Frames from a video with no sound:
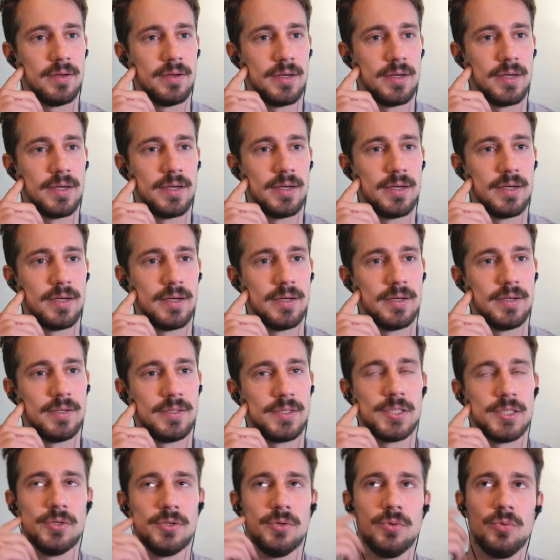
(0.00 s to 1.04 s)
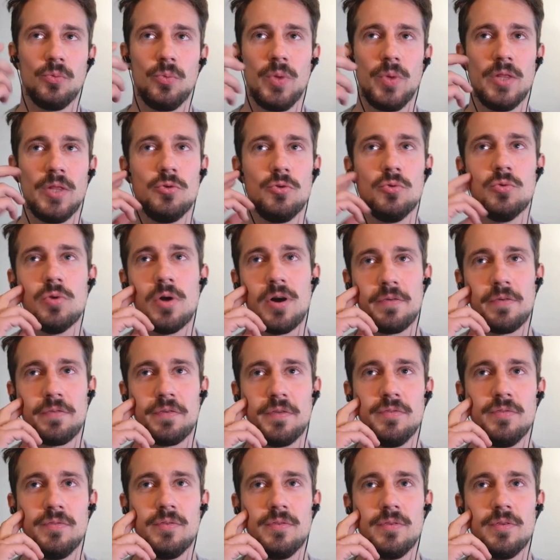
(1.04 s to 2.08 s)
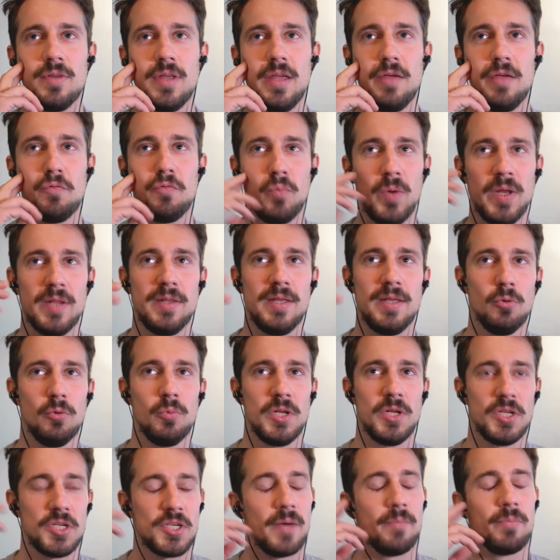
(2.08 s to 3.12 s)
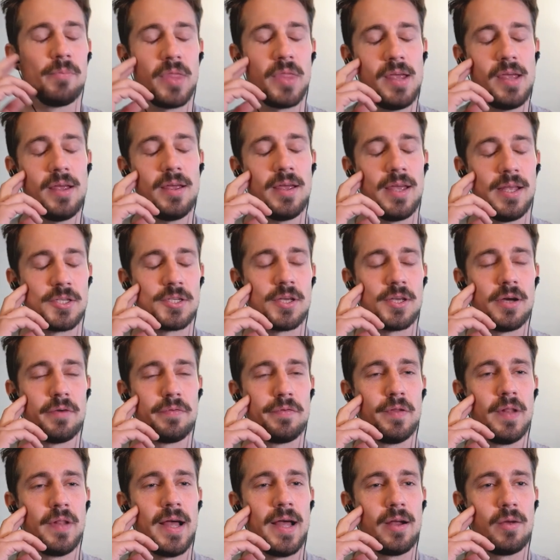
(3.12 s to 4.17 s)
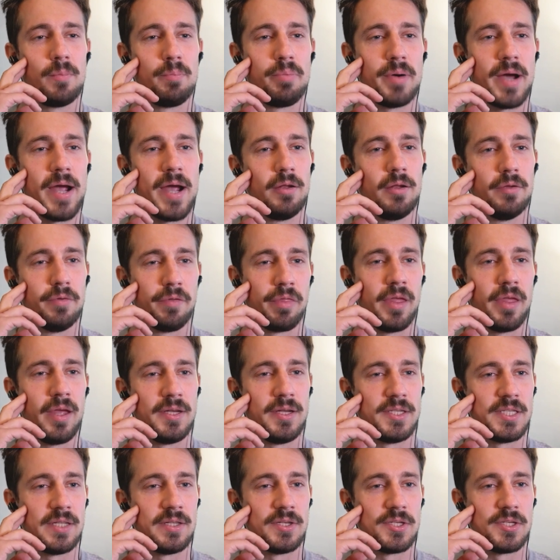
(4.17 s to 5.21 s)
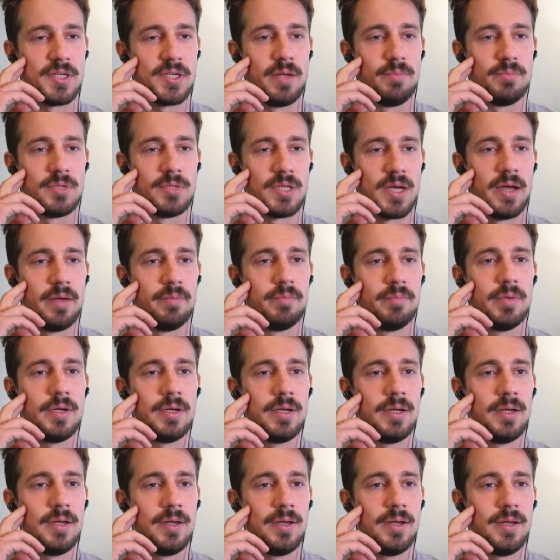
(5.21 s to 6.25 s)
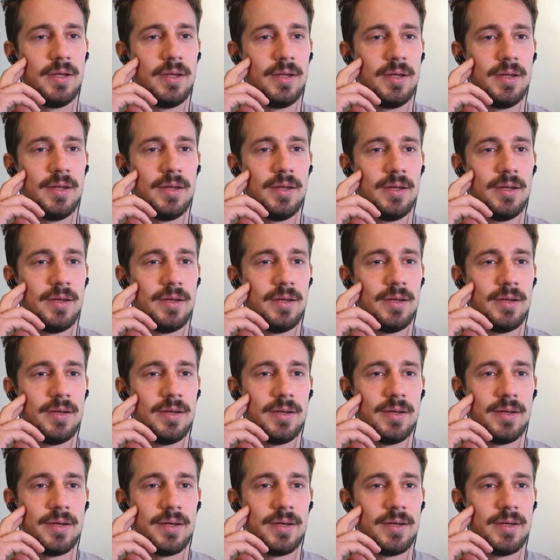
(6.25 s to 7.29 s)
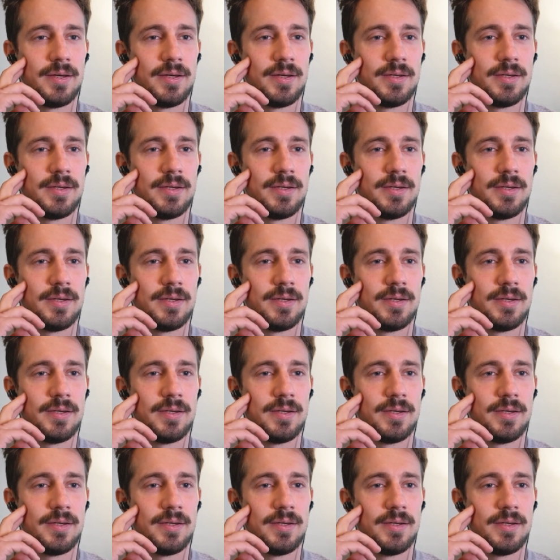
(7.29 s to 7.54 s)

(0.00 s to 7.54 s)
Uh, so we do often, if we deal with something, it's often like a pile of things at the same time. Uh,